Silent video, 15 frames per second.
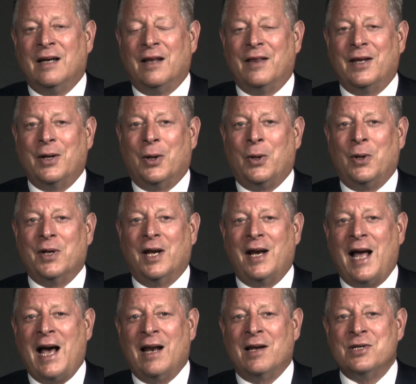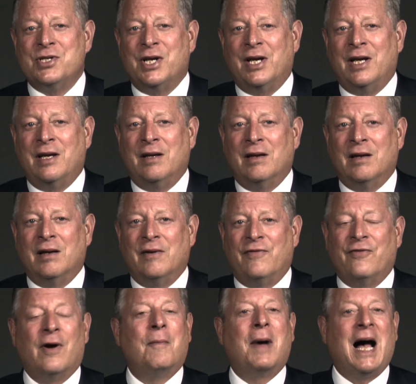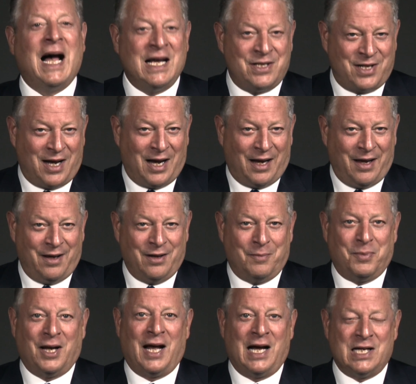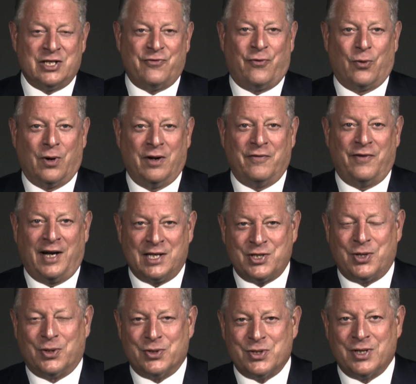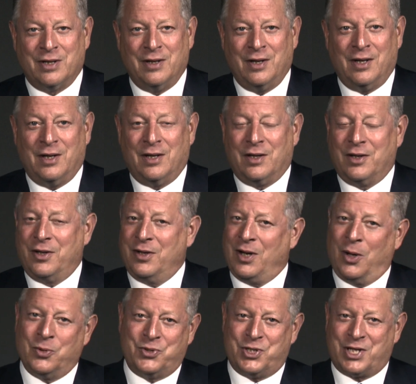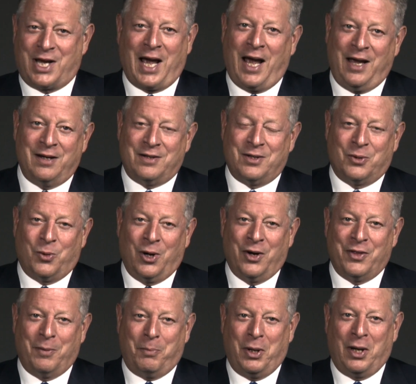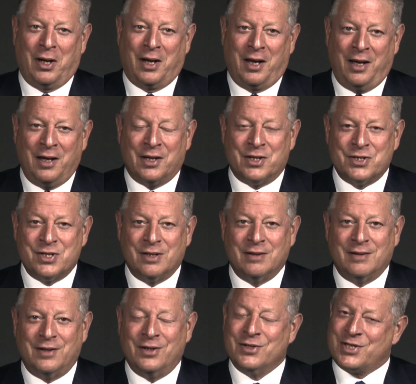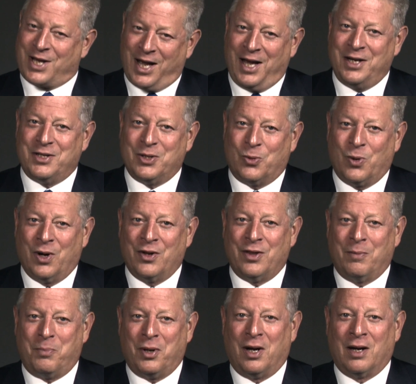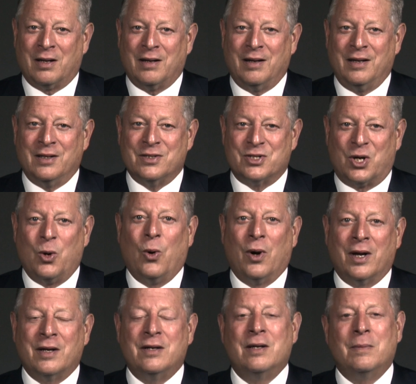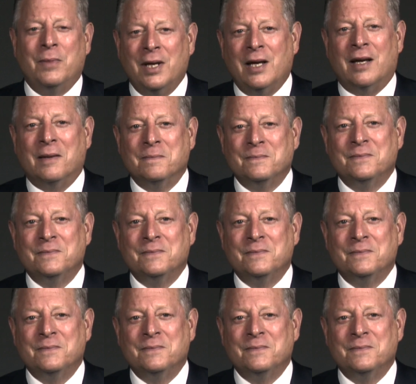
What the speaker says: The old analogy from ice hockey applies for investors. You don't skate to where the puck is, you skate to where the puck is going to be.